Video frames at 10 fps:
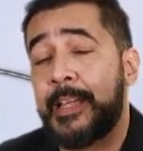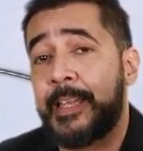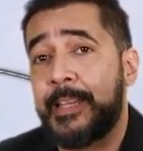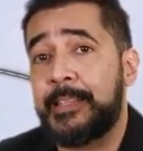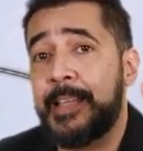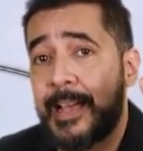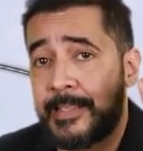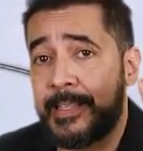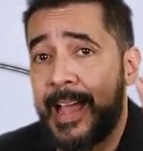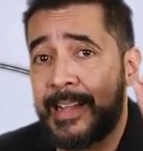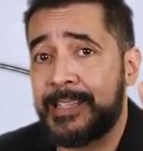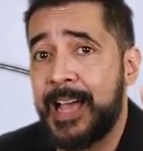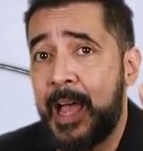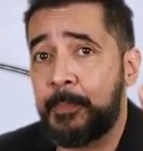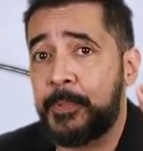it doesn't
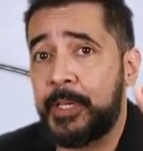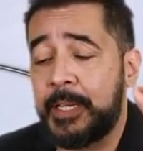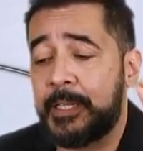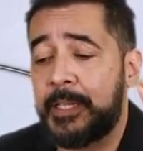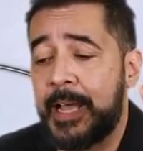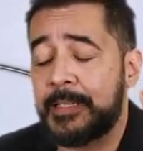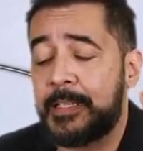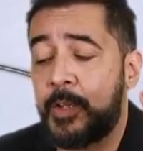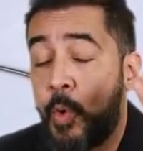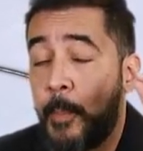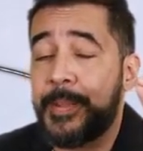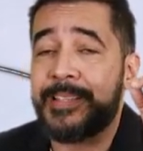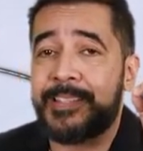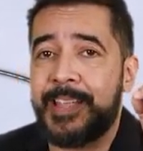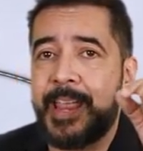adapt, it doesn't
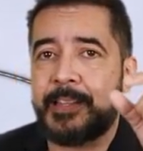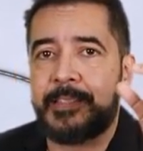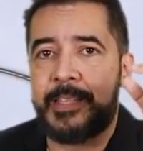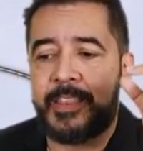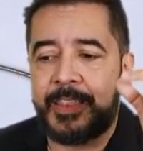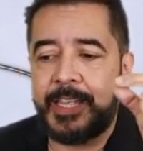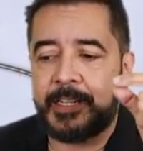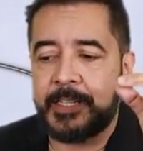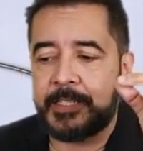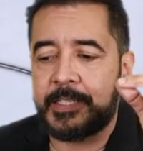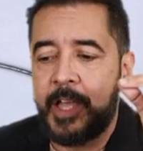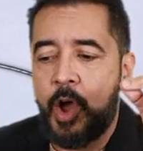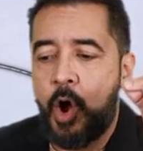compensate the thickness